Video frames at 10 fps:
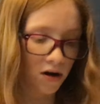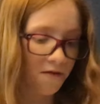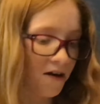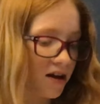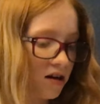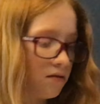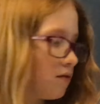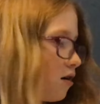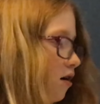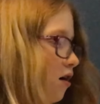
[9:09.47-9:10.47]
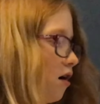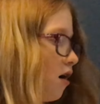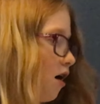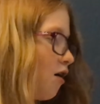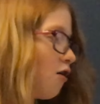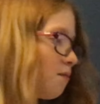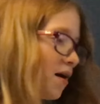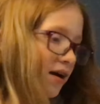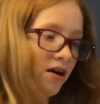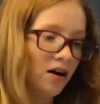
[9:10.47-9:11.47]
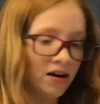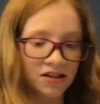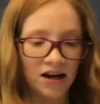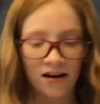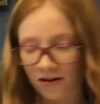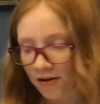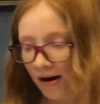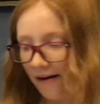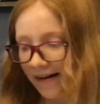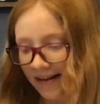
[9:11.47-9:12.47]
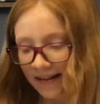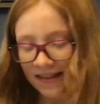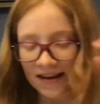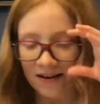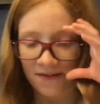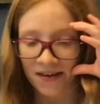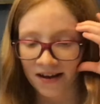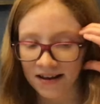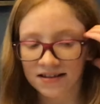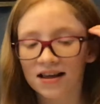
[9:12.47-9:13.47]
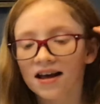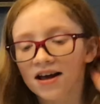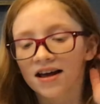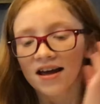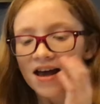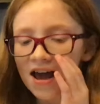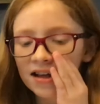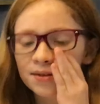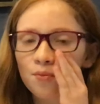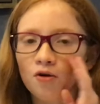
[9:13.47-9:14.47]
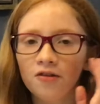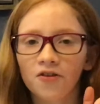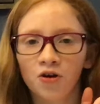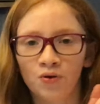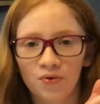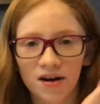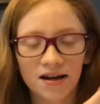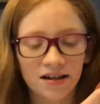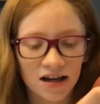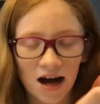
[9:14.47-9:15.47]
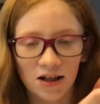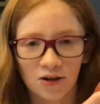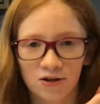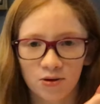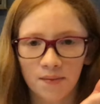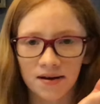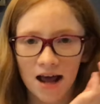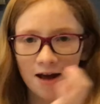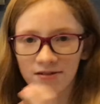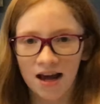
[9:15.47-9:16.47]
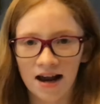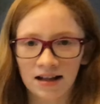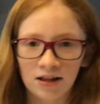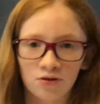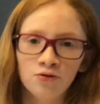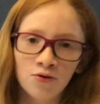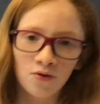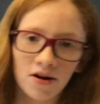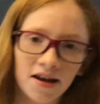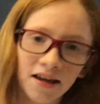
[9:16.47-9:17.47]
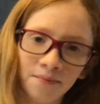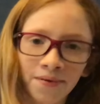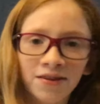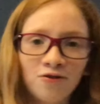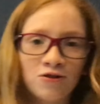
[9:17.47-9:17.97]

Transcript: if I could... Oh my gosh, I don't know how I didn't think of this. It's more of a green color, so I'm going to have to add a little green, but there's